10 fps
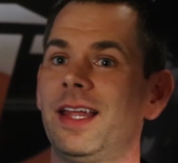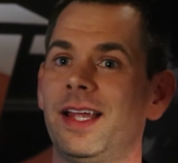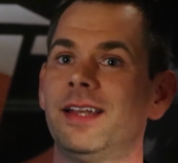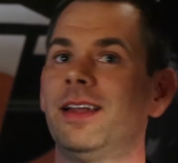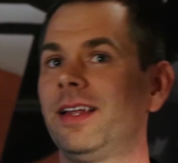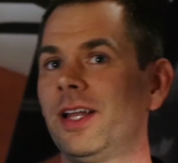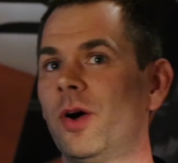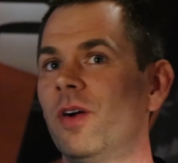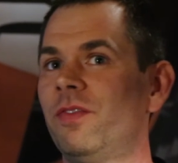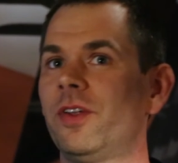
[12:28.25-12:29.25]
then you
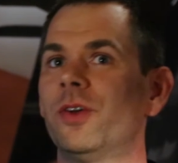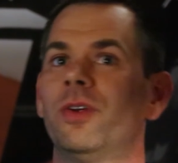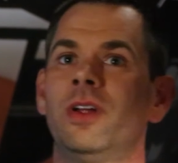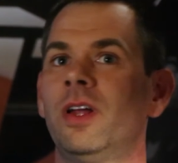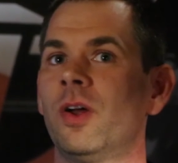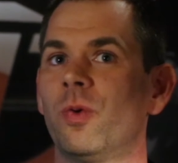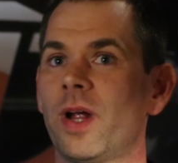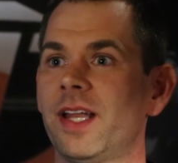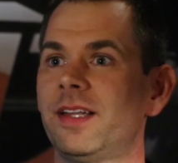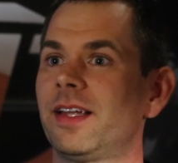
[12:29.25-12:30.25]
know, if you're
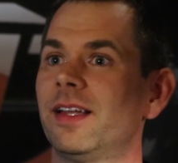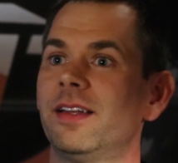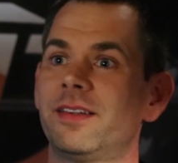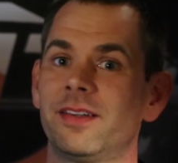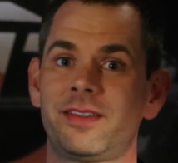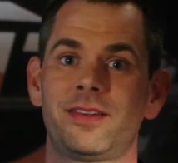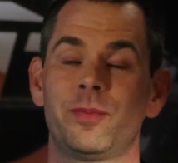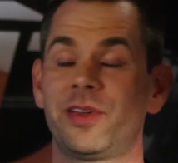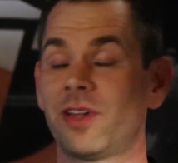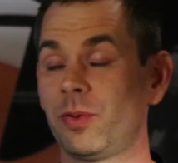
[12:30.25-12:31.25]
ready to get into
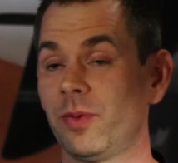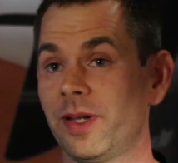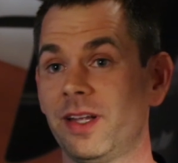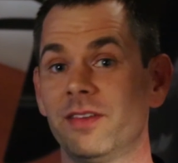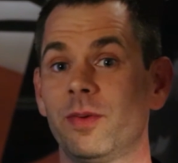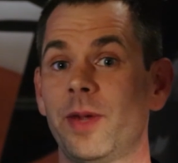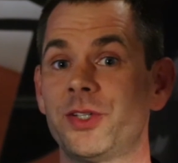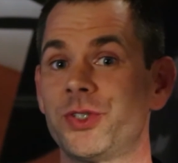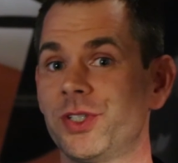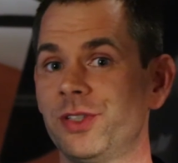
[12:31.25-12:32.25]
some supplement
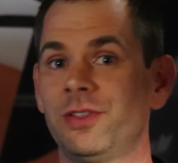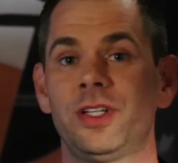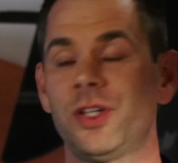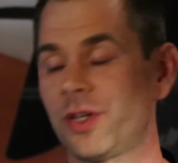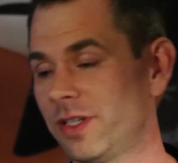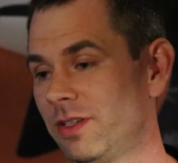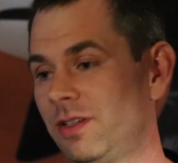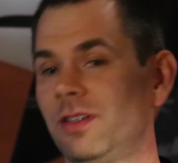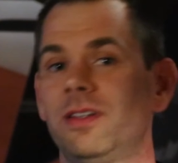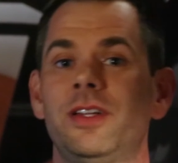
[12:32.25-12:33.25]
information, you
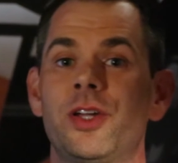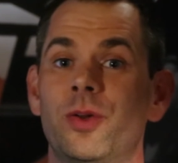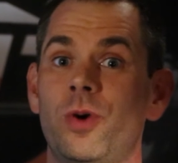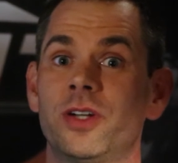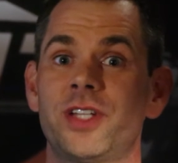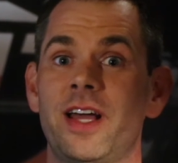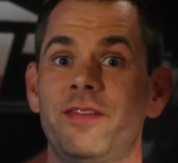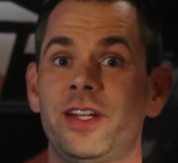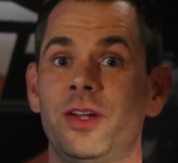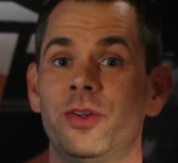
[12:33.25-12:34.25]
can watch that
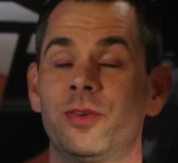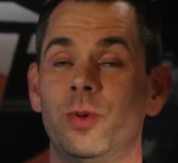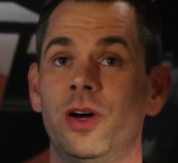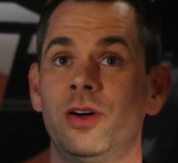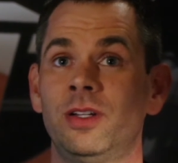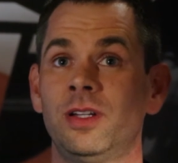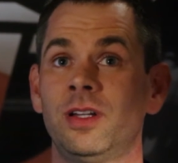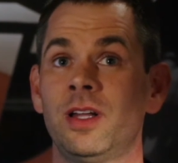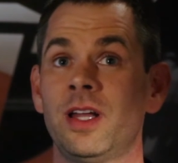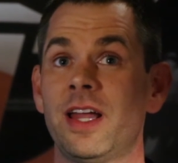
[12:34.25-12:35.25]
video as well.
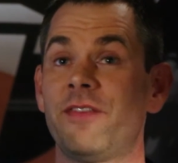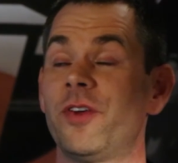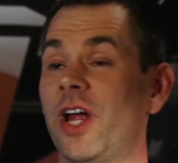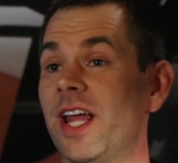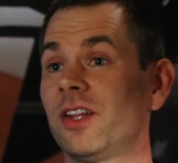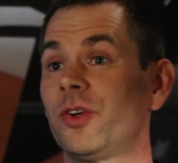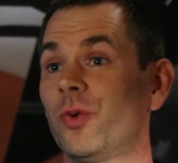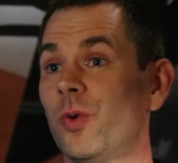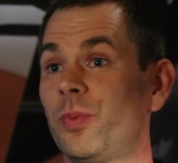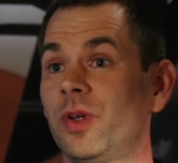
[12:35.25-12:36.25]
If you're in the
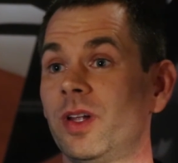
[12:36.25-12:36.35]
group,